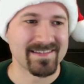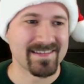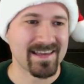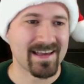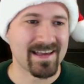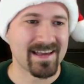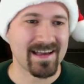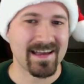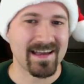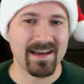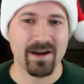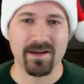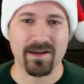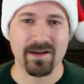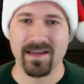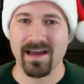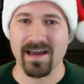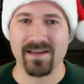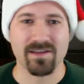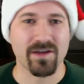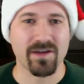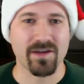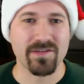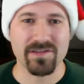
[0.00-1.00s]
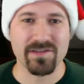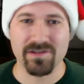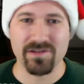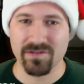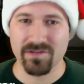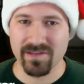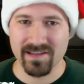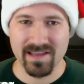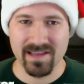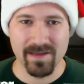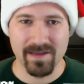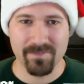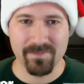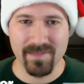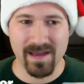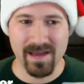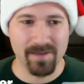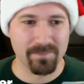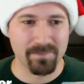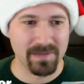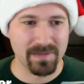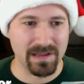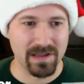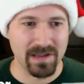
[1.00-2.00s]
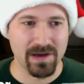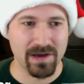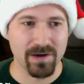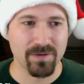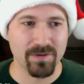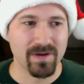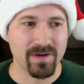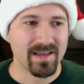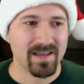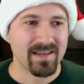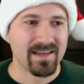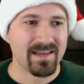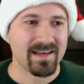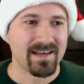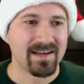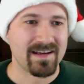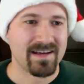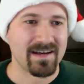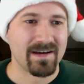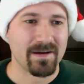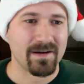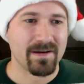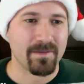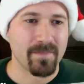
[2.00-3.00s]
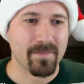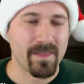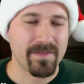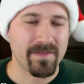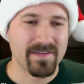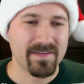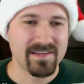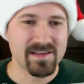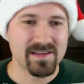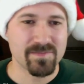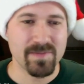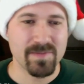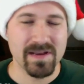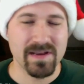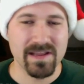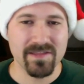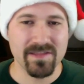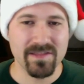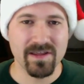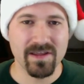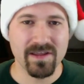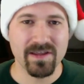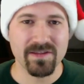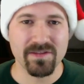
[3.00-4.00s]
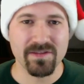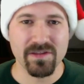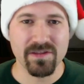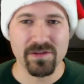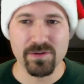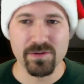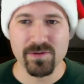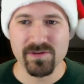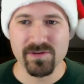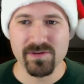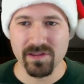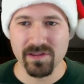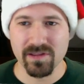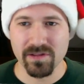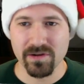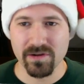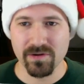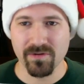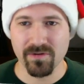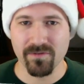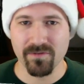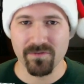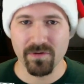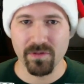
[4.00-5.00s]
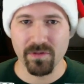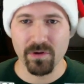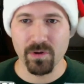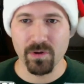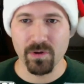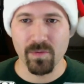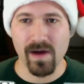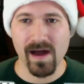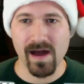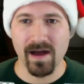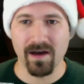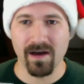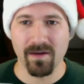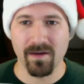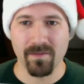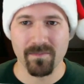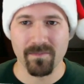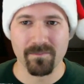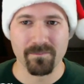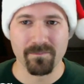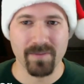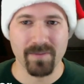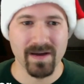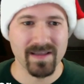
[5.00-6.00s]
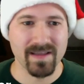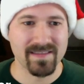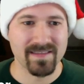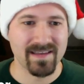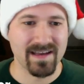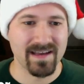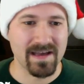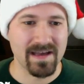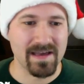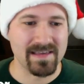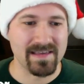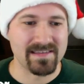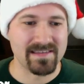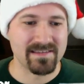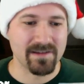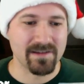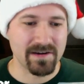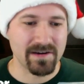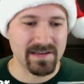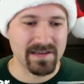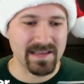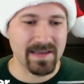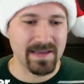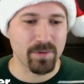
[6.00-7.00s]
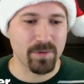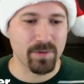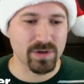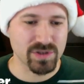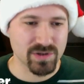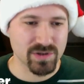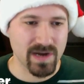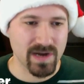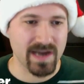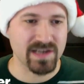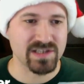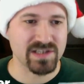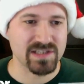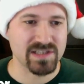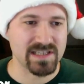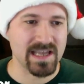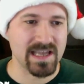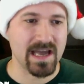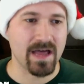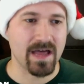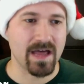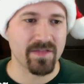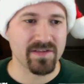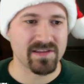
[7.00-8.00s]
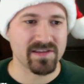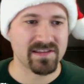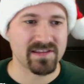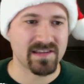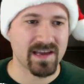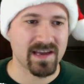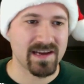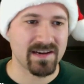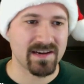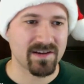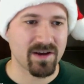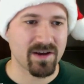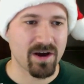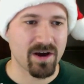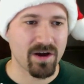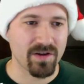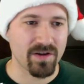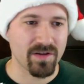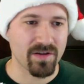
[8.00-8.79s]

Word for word: uh, and guys, all these are linked up down below. Um, and this has been in the, the news a little for a little while, but uh, it's starting to get more traction now. The site called